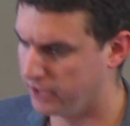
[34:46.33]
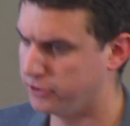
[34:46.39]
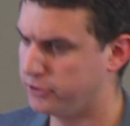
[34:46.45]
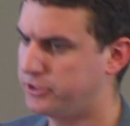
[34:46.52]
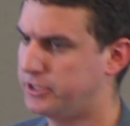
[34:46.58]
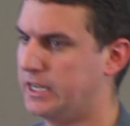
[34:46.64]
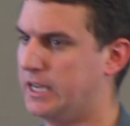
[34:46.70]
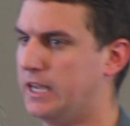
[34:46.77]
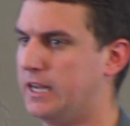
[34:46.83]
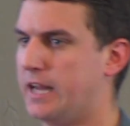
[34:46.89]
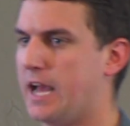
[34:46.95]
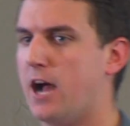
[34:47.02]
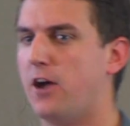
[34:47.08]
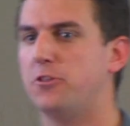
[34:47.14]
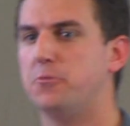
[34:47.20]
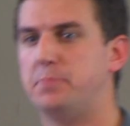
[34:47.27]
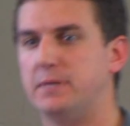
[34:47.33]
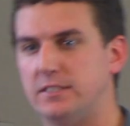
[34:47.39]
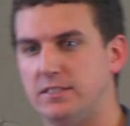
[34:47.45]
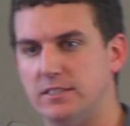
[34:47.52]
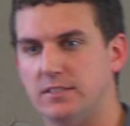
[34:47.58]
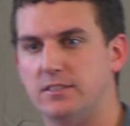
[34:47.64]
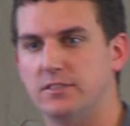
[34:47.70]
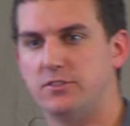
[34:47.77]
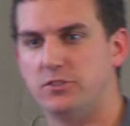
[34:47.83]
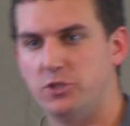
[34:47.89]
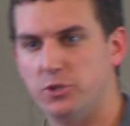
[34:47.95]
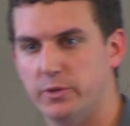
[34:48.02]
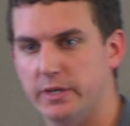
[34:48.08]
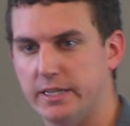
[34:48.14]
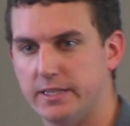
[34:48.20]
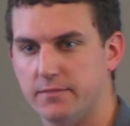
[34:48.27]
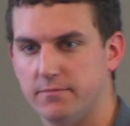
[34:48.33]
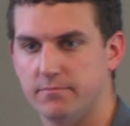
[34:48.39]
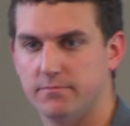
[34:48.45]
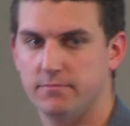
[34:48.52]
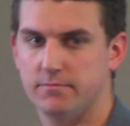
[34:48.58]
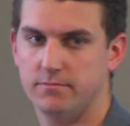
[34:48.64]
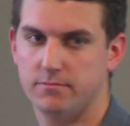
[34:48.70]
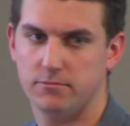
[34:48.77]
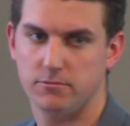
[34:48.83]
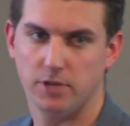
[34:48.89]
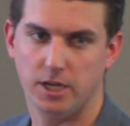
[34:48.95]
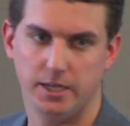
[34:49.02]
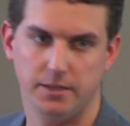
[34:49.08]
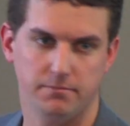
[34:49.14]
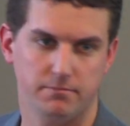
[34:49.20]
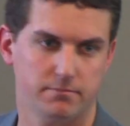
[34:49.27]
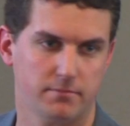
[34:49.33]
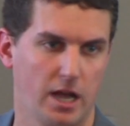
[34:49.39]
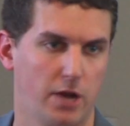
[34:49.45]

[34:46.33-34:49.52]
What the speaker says: understand how the business is doing, right?